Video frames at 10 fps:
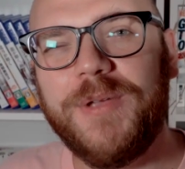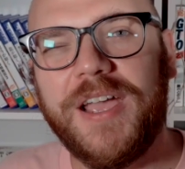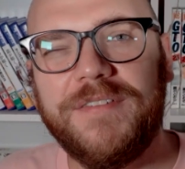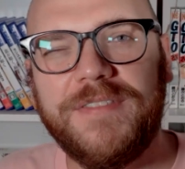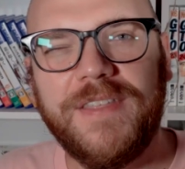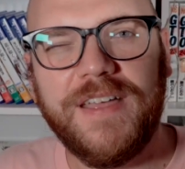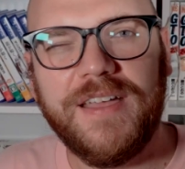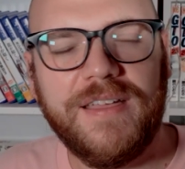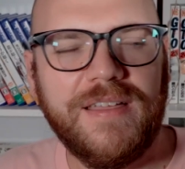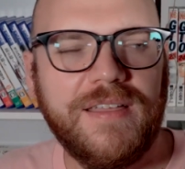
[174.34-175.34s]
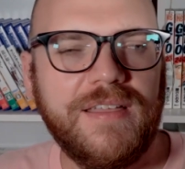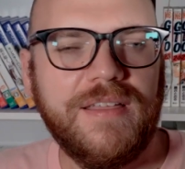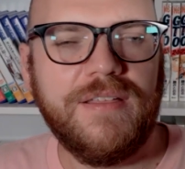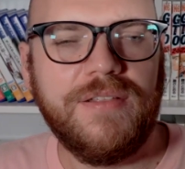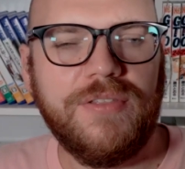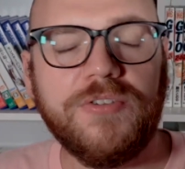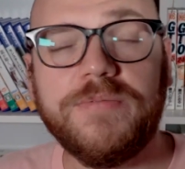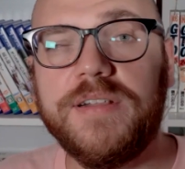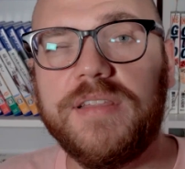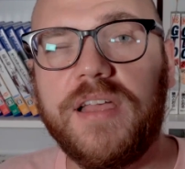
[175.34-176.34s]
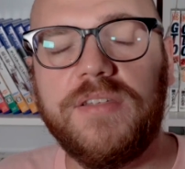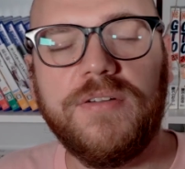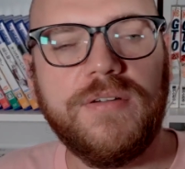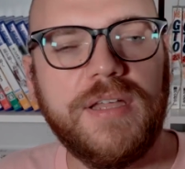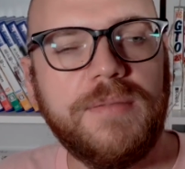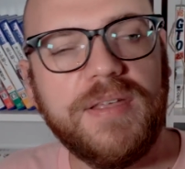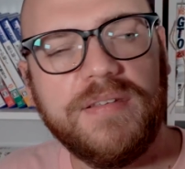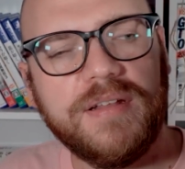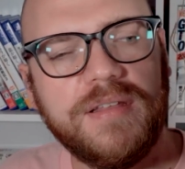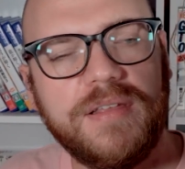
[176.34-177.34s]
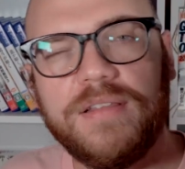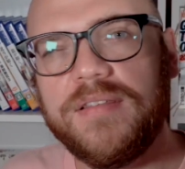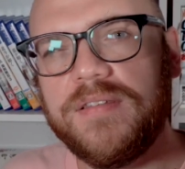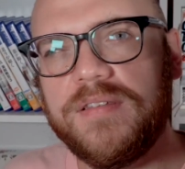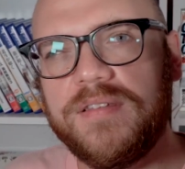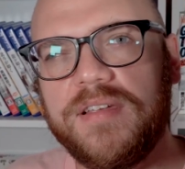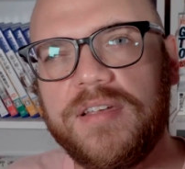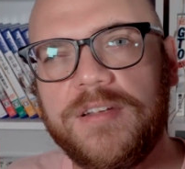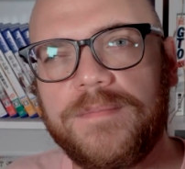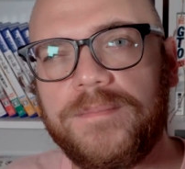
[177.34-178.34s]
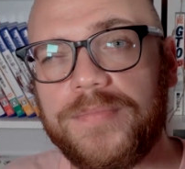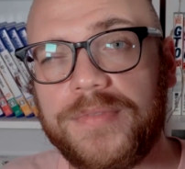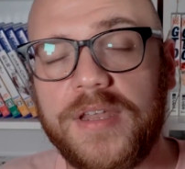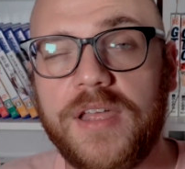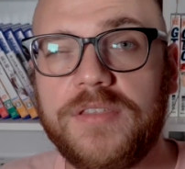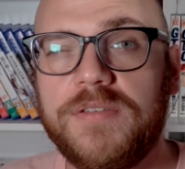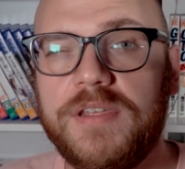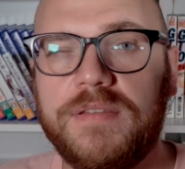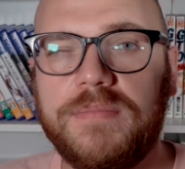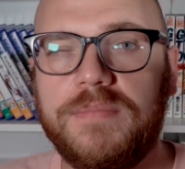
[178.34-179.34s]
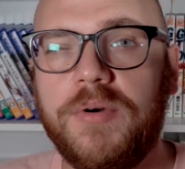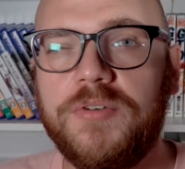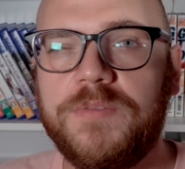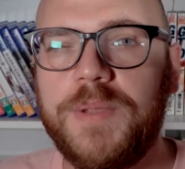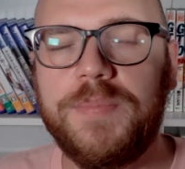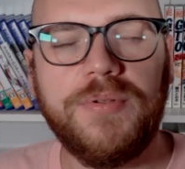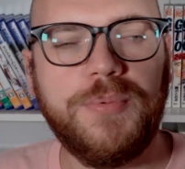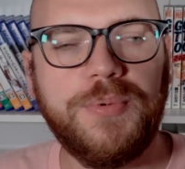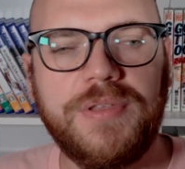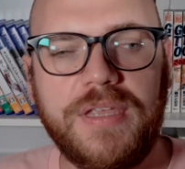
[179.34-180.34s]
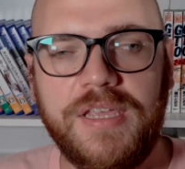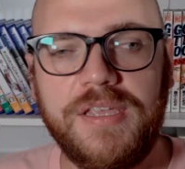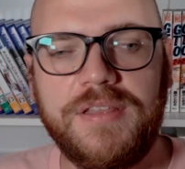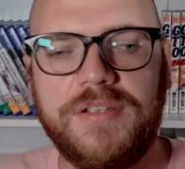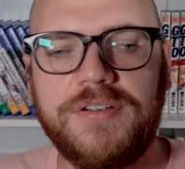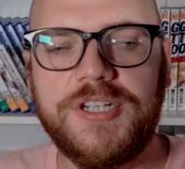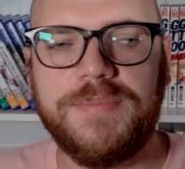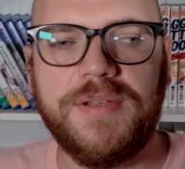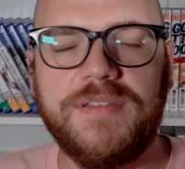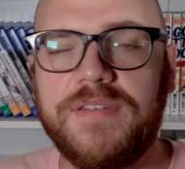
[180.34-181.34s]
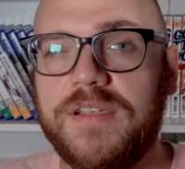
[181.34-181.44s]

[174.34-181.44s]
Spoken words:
we have the normal natto, and basically it's the natto that most people would eat here in Japan. It's